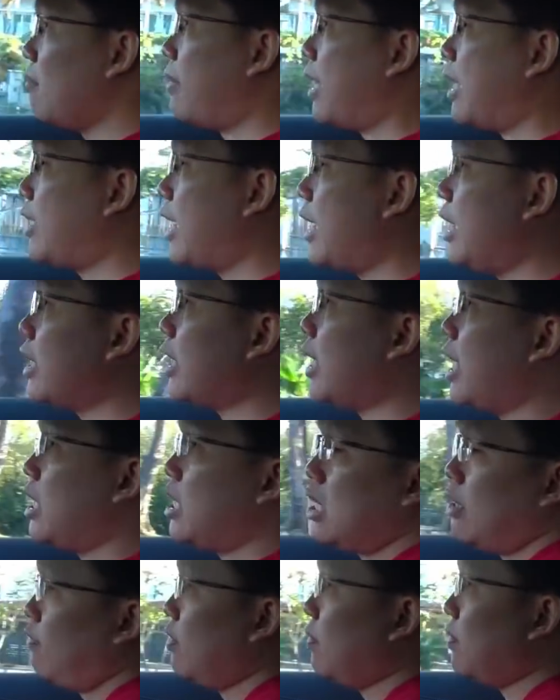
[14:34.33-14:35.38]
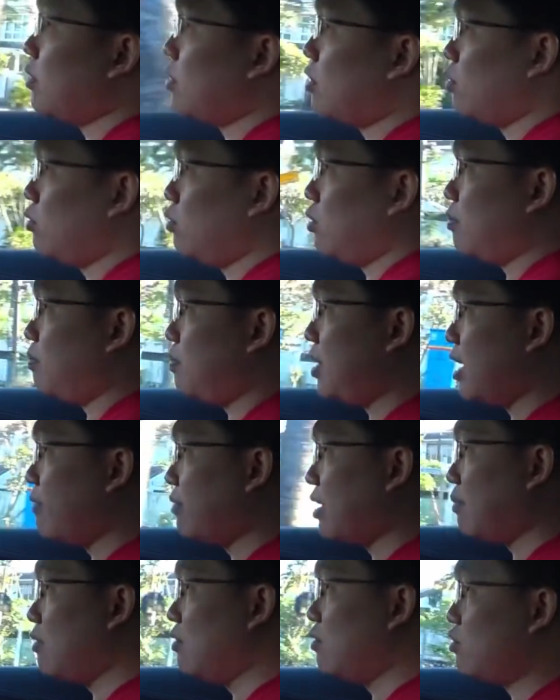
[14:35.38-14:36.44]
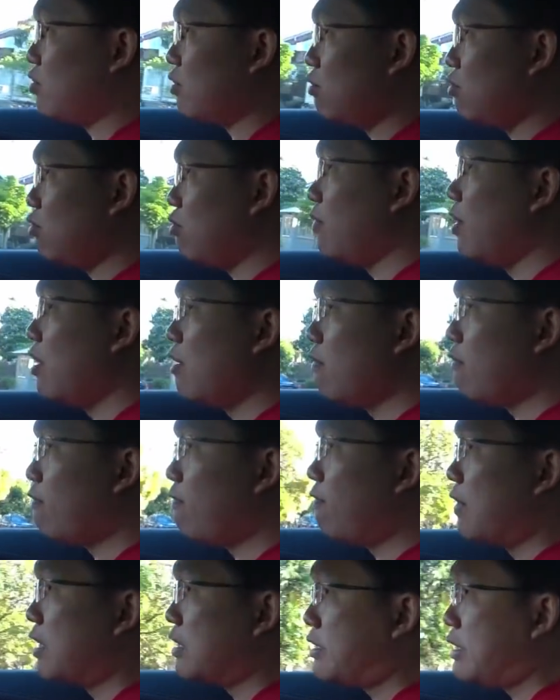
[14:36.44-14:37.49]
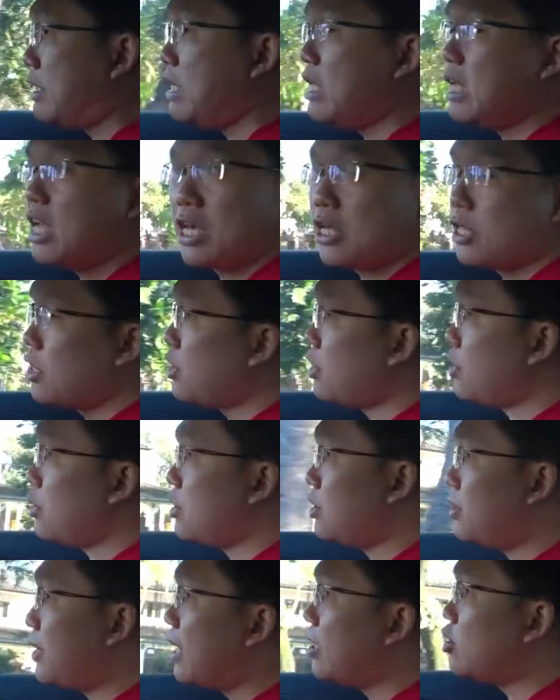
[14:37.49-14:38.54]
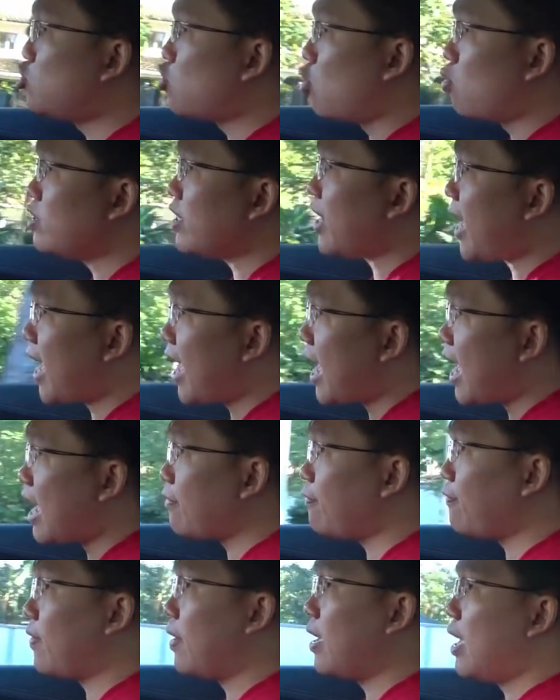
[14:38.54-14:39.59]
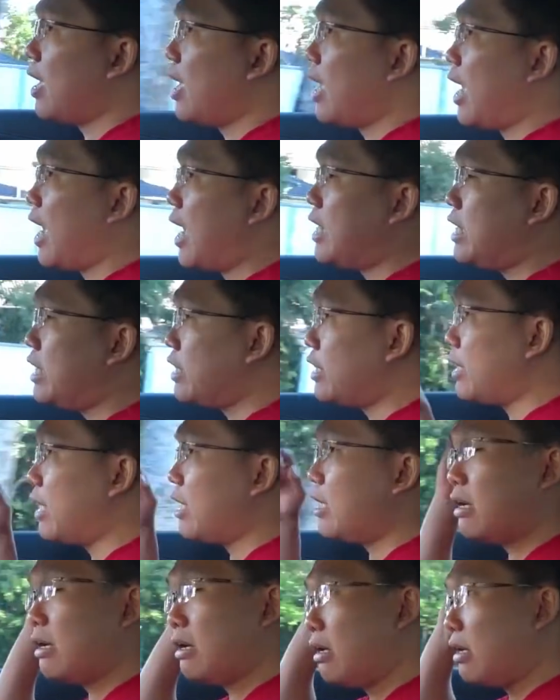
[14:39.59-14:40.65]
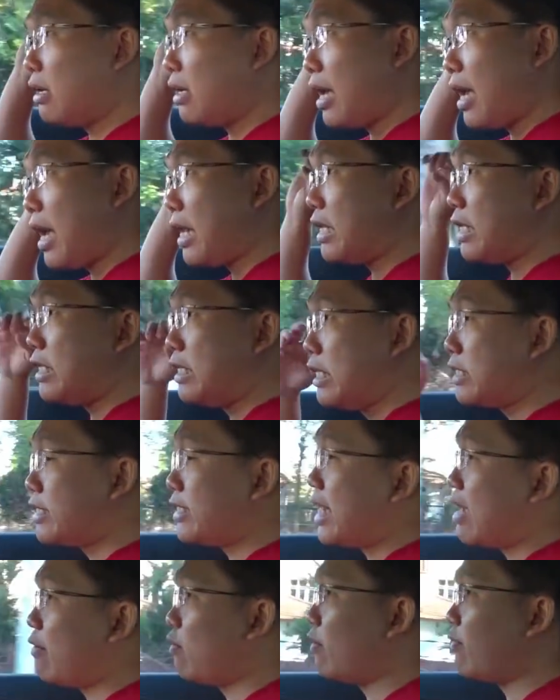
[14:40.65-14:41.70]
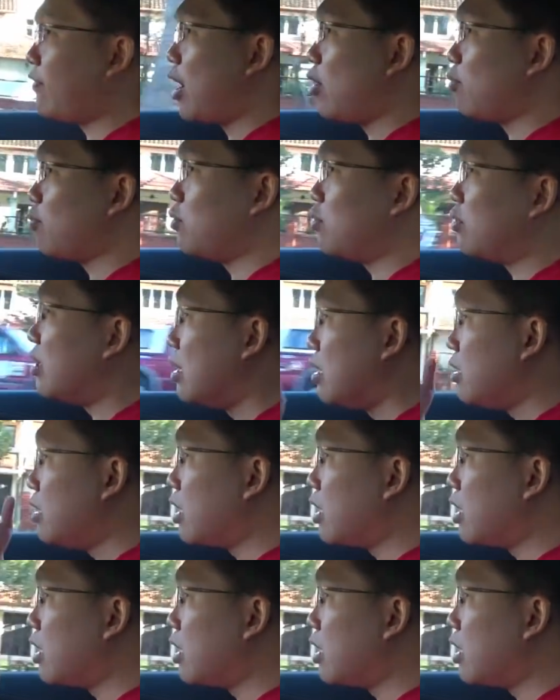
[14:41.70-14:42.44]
But then again, if you were to go to the BMW showroom, firstly, they don't have anything at this level of output.